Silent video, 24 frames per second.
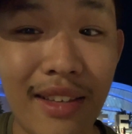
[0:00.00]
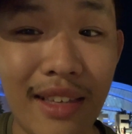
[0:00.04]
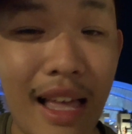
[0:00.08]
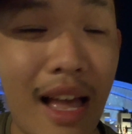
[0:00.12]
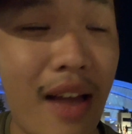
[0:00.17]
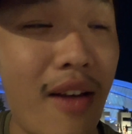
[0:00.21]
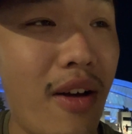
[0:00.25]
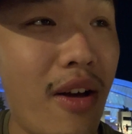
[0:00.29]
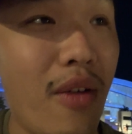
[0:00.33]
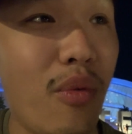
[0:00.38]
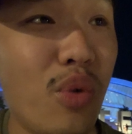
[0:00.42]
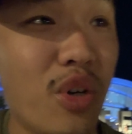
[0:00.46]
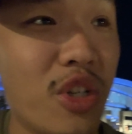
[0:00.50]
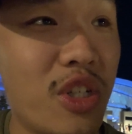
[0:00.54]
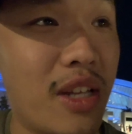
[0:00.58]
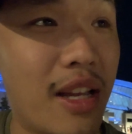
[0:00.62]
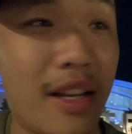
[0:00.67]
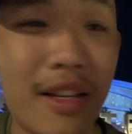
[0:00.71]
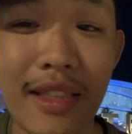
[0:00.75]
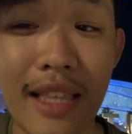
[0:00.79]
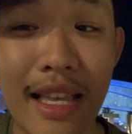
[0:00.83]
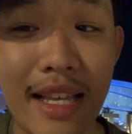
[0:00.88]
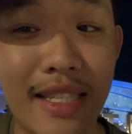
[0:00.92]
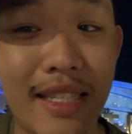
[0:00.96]
I, I wish they,
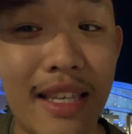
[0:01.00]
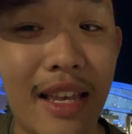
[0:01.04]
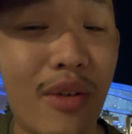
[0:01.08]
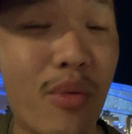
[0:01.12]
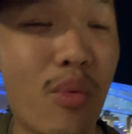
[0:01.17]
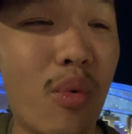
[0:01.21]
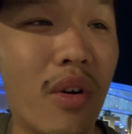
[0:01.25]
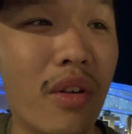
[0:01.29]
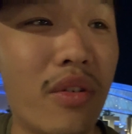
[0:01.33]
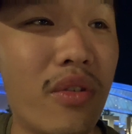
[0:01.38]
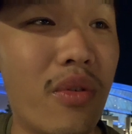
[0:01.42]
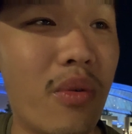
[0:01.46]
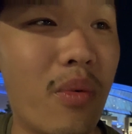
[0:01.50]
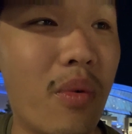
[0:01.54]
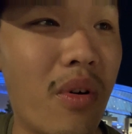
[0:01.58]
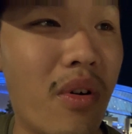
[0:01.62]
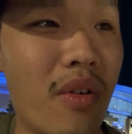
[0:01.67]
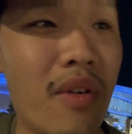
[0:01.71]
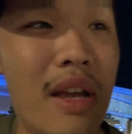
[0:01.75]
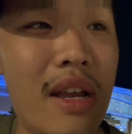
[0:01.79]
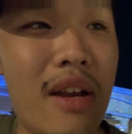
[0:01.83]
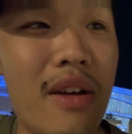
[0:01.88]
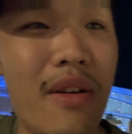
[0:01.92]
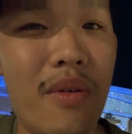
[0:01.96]
they sing
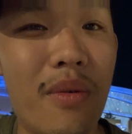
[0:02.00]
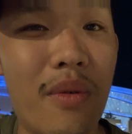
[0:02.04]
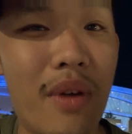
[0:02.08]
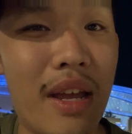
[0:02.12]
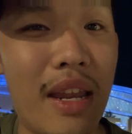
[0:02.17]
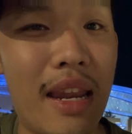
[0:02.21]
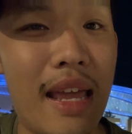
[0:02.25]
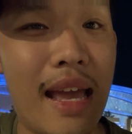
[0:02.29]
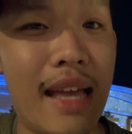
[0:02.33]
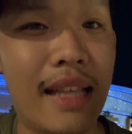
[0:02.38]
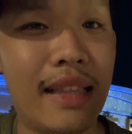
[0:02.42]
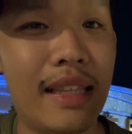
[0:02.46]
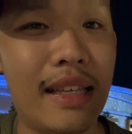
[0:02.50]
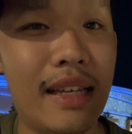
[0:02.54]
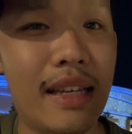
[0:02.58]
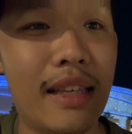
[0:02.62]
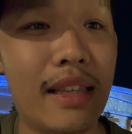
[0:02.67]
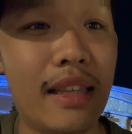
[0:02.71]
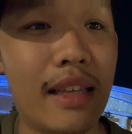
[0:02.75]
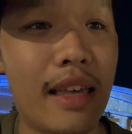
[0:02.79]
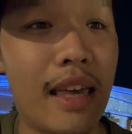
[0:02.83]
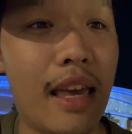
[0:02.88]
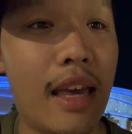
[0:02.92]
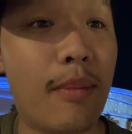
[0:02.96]
Wonderwall right at the end of
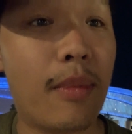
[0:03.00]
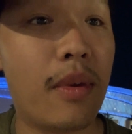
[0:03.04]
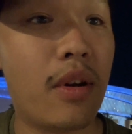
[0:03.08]
the game.